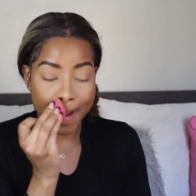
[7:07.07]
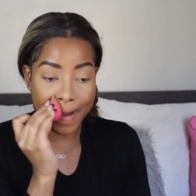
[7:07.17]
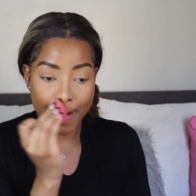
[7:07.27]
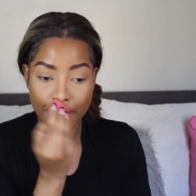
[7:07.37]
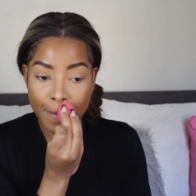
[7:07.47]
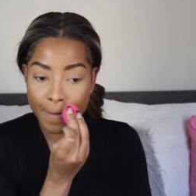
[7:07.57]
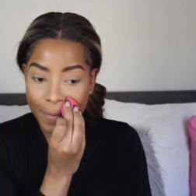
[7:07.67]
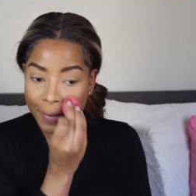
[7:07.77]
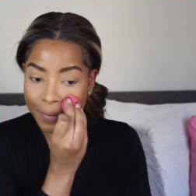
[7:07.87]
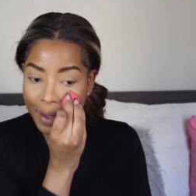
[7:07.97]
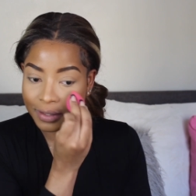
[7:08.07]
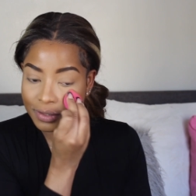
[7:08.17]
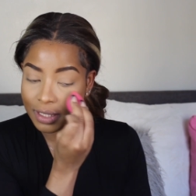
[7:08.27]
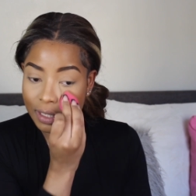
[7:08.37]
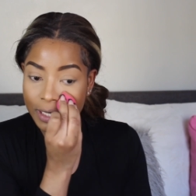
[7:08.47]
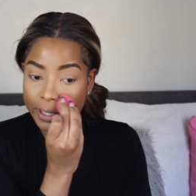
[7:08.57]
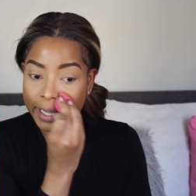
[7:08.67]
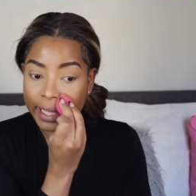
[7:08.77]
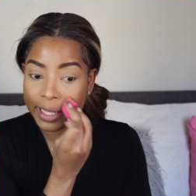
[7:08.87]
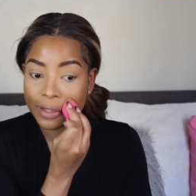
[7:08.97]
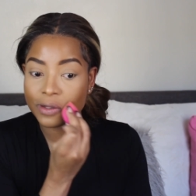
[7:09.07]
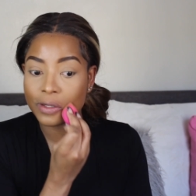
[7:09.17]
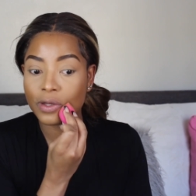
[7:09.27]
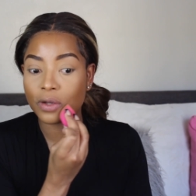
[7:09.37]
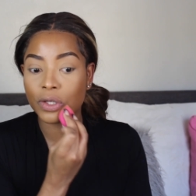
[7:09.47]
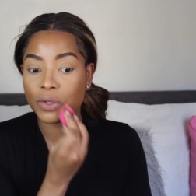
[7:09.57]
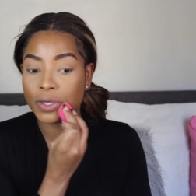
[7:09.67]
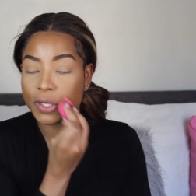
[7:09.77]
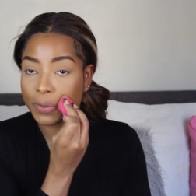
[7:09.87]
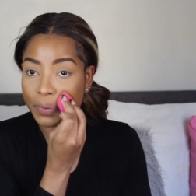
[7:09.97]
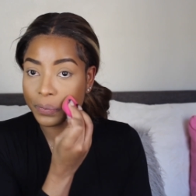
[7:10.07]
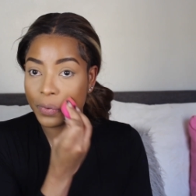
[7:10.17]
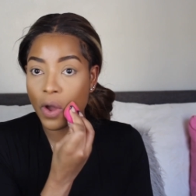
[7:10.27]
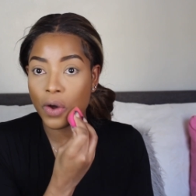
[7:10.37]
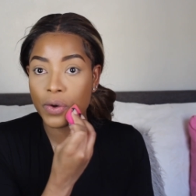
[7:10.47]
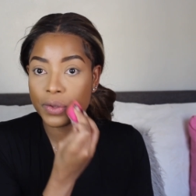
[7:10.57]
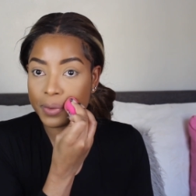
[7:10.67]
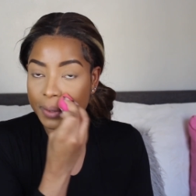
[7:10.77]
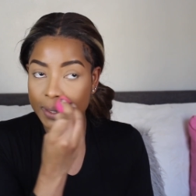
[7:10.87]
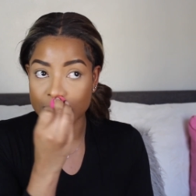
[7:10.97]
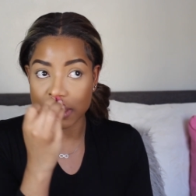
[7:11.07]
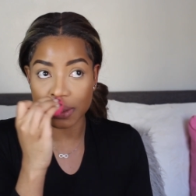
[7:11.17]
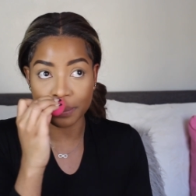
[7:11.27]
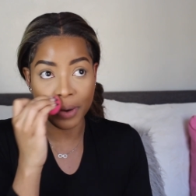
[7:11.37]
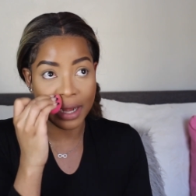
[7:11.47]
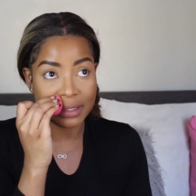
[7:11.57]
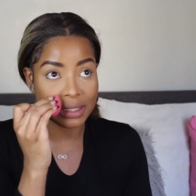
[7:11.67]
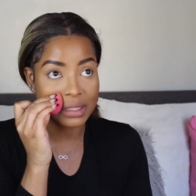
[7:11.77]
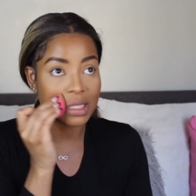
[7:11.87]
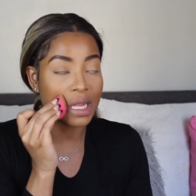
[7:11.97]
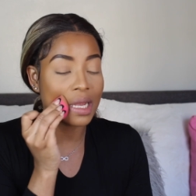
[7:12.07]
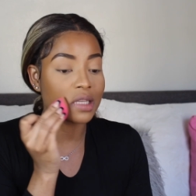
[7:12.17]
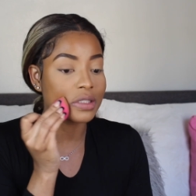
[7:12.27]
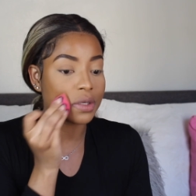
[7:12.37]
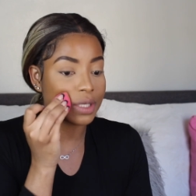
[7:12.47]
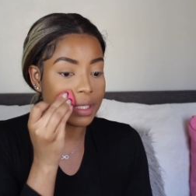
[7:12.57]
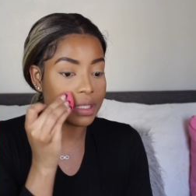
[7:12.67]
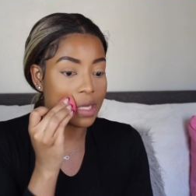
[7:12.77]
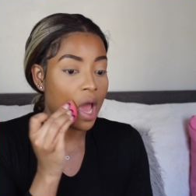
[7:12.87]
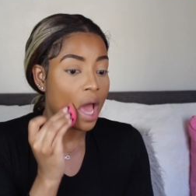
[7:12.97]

you know where you actually need to heal you need to grow you need to process things you need